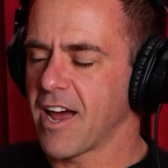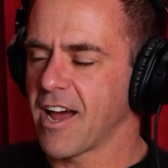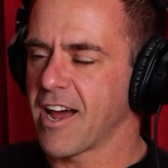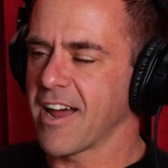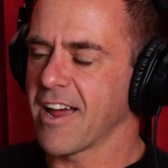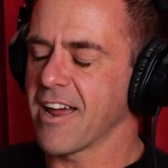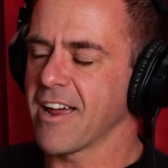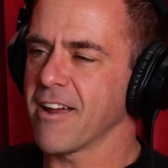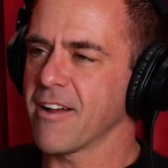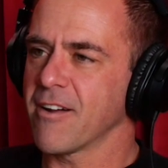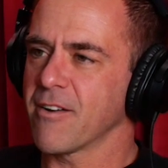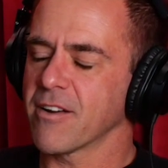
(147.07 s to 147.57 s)

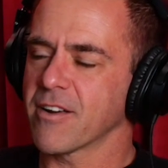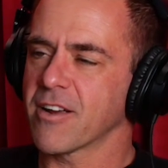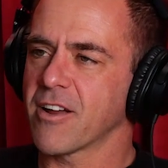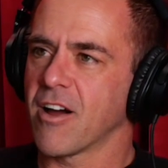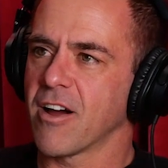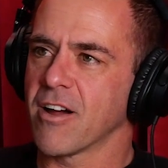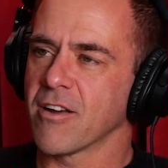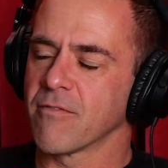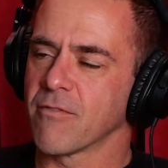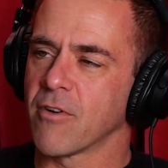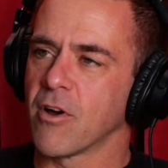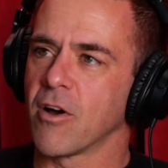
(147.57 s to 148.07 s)
I
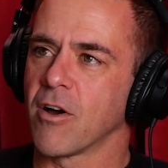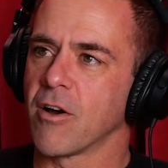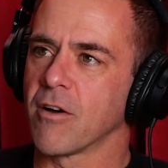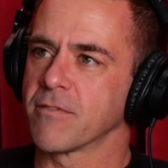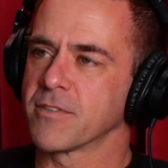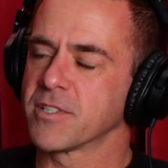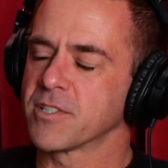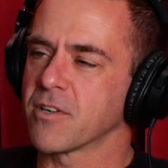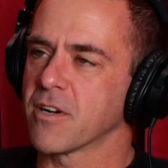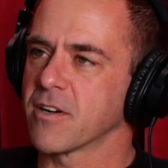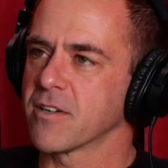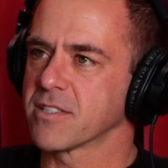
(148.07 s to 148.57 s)
got
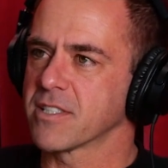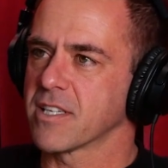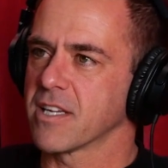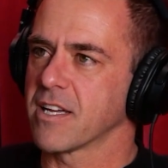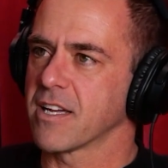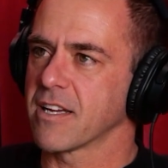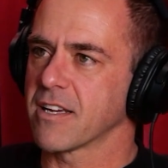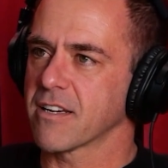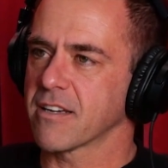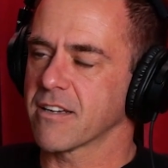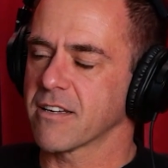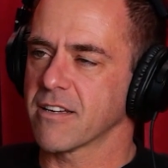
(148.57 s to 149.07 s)
involved, so I was
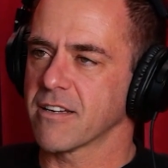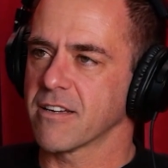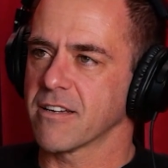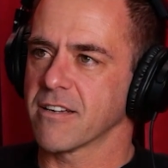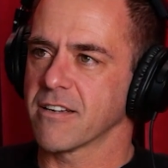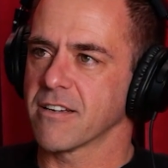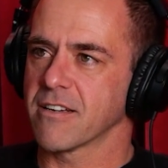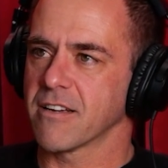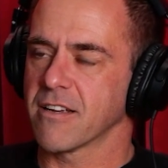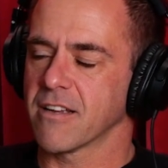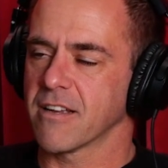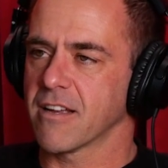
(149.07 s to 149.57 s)
a
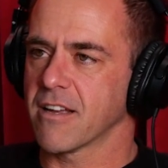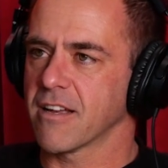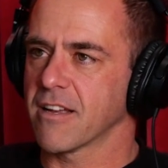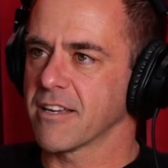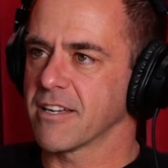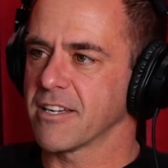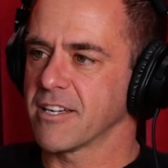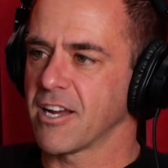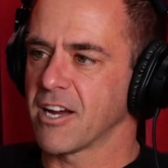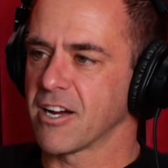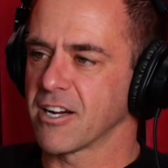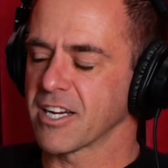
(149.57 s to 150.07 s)

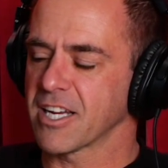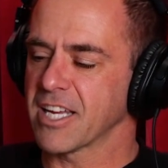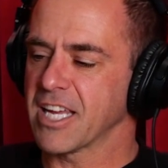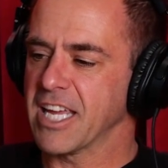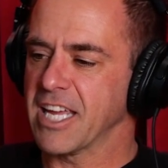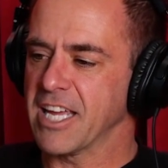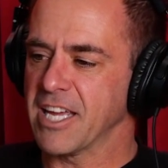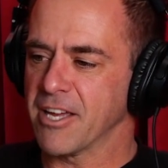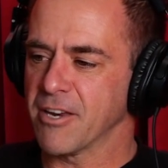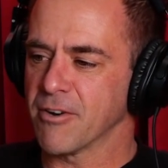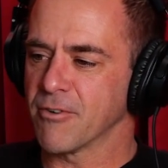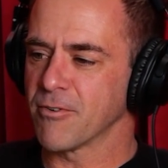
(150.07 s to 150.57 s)
young
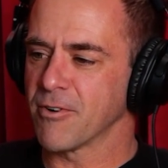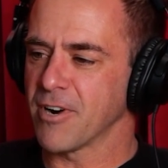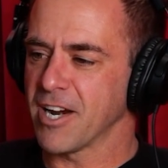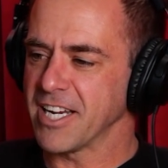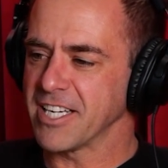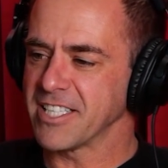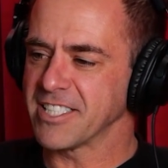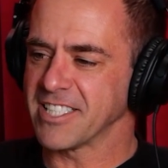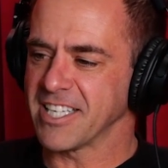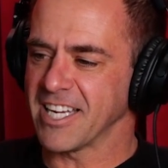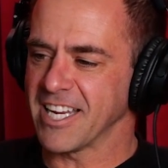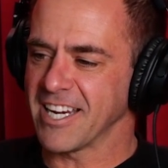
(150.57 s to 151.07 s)
kid
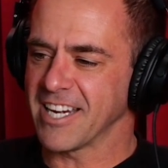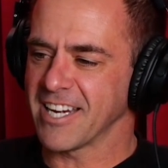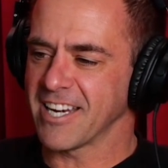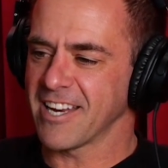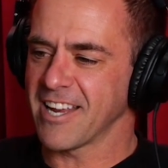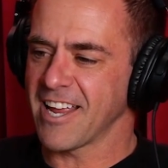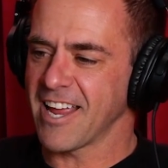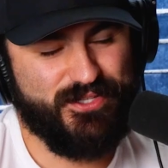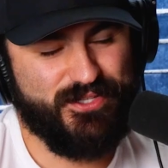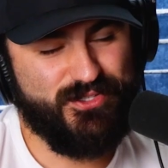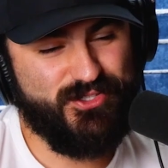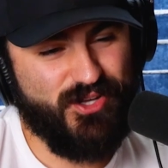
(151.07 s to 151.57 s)
racing.
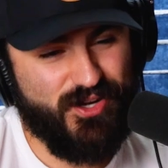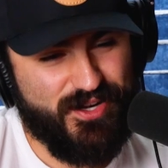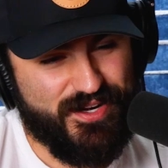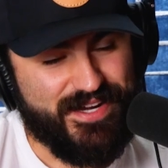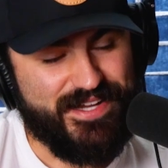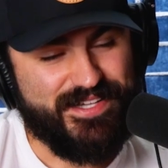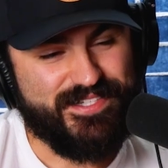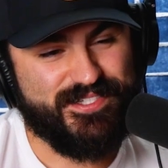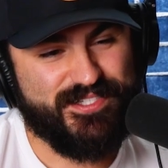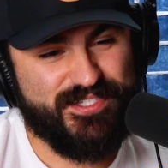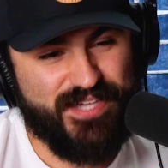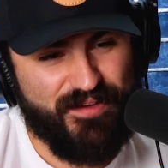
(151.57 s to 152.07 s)
started
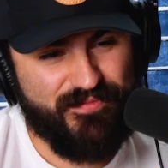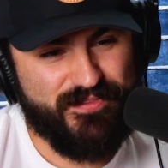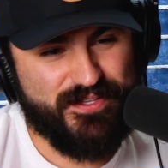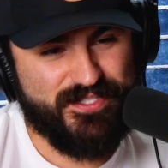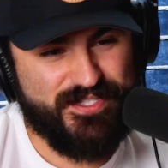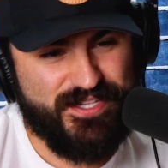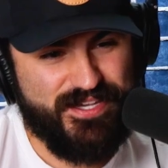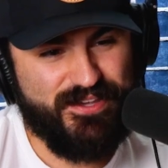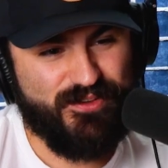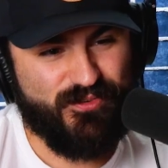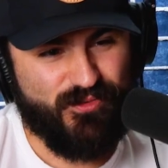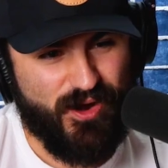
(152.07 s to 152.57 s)
at
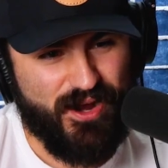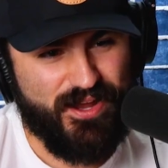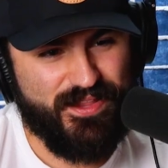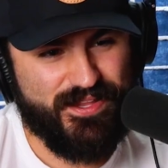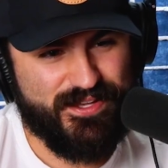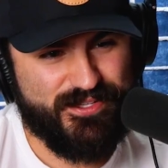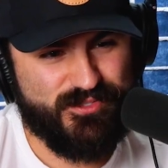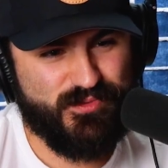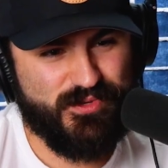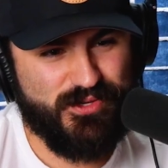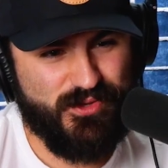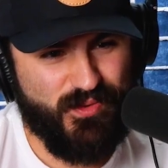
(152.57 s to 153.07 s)
17, right?
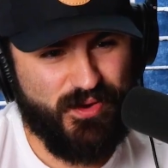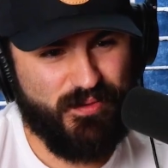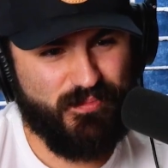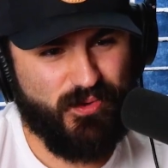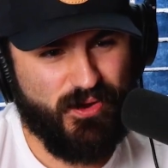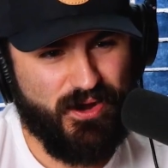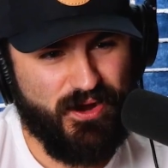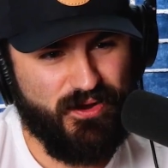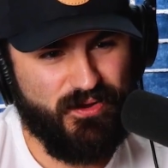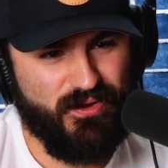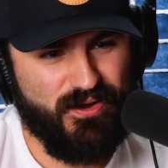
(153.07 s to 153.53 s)
That's when you went pro?